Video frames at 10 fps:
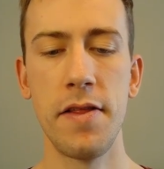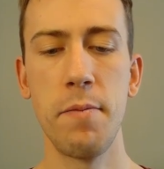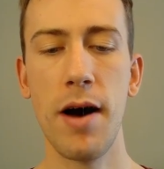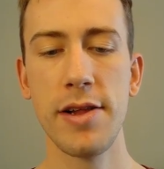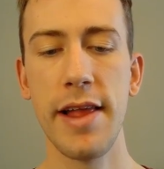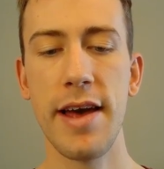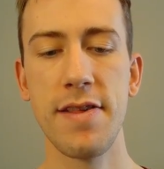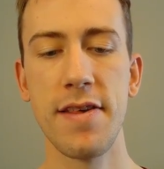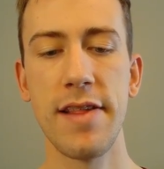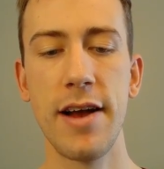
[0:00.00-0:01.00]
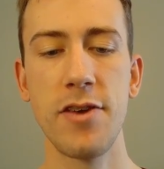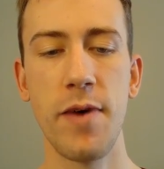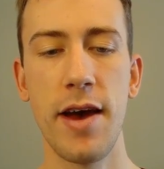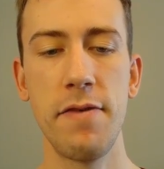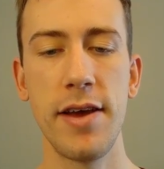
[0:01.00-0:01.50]
the Muck lands the Sludge
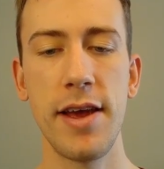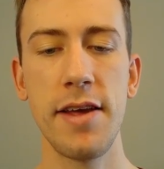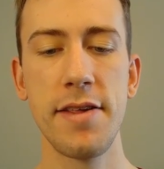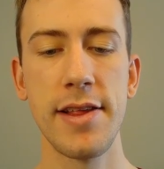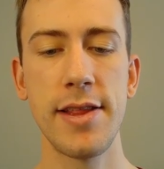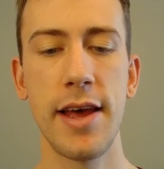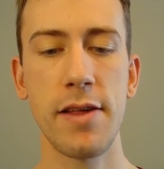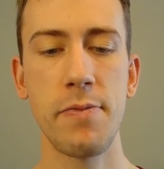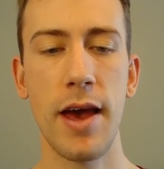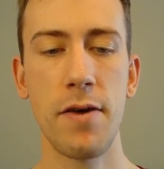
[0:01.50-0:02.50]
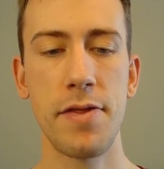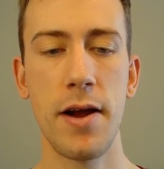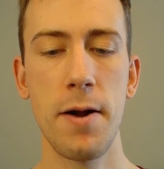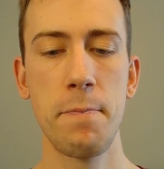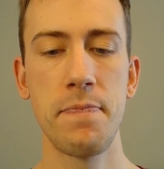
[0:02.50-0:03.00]
Wave, easily takes me out
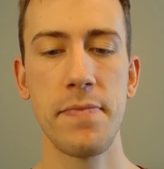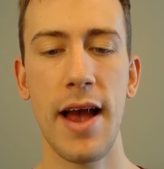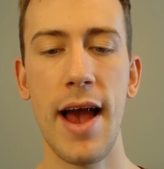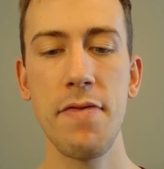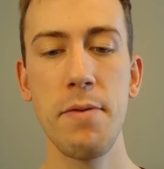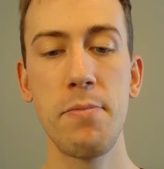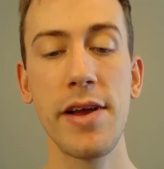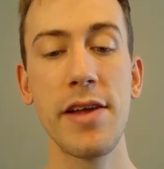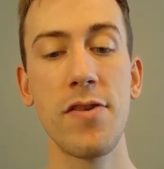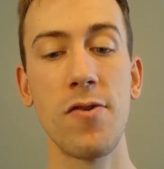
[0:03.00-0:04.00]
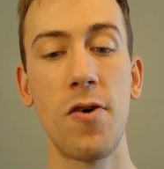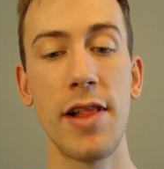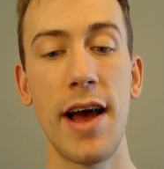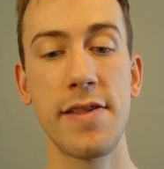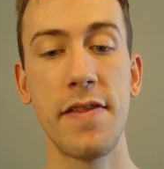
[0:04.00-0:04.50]
there. I had to bring in
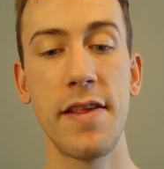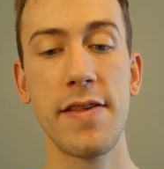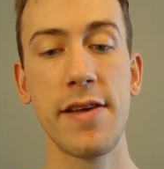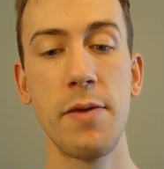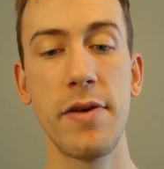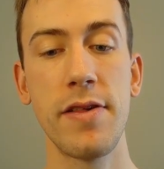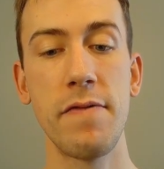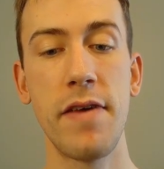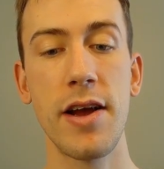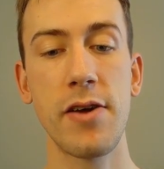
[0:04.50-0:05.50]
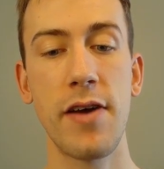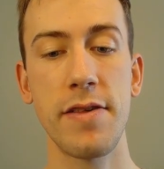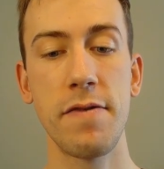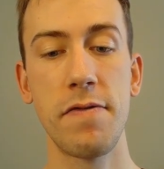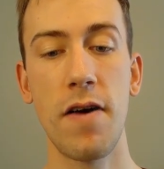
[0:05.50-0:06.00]
Snorlax, and this is going to be some very
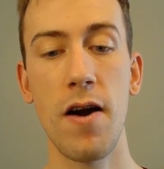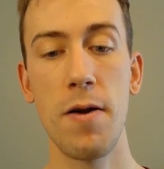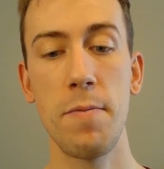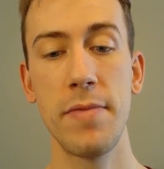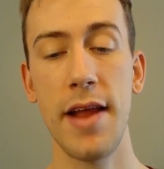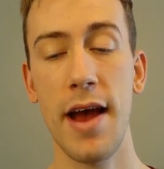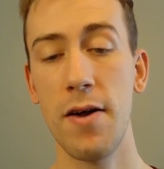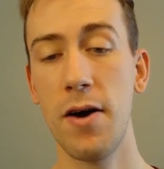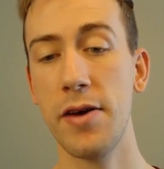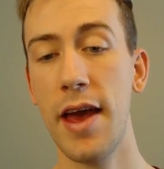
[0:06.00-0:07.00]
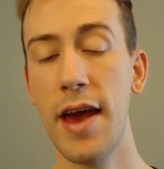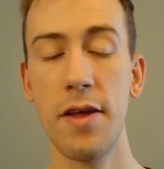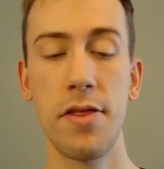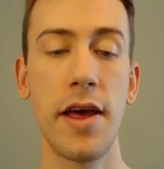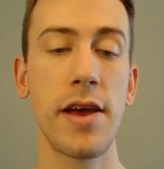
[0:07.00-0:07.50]
aggressive farm down. Okay,
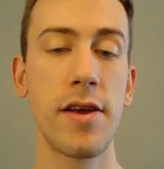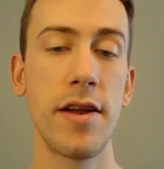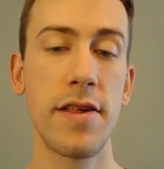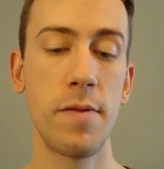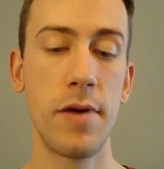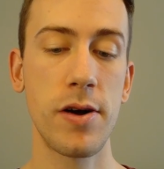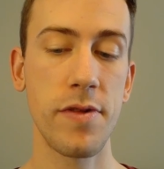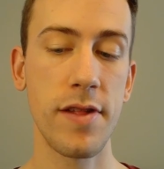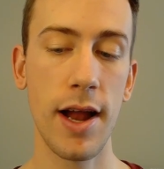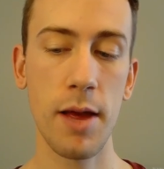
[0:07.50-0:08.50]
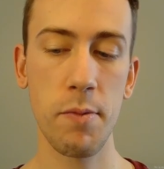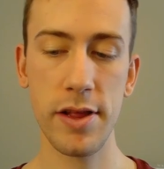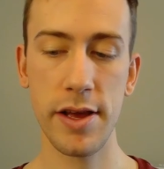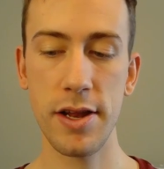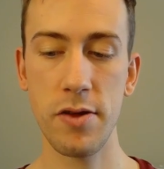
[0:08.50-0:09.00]
thank goodness the Muck was not able
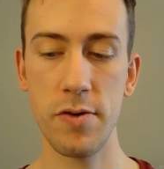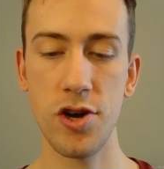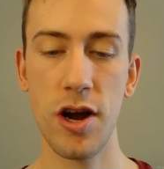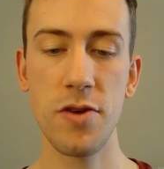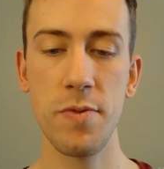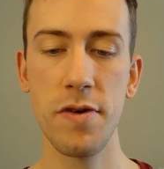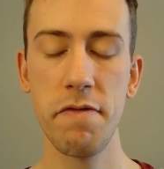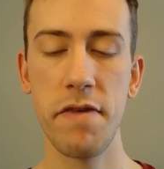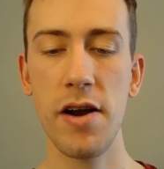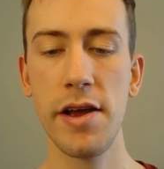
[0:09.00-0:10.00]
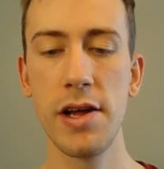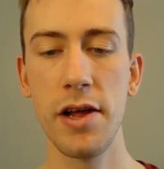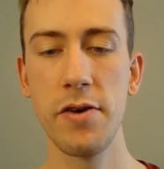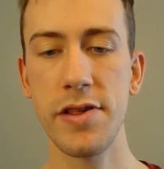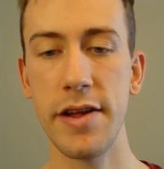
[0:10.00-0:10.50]
to get to a charge move. Very
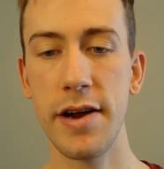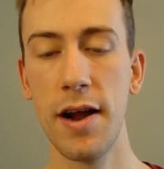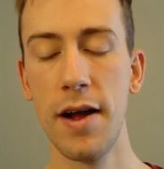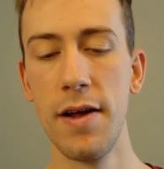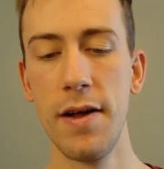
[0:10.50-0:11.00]
close there.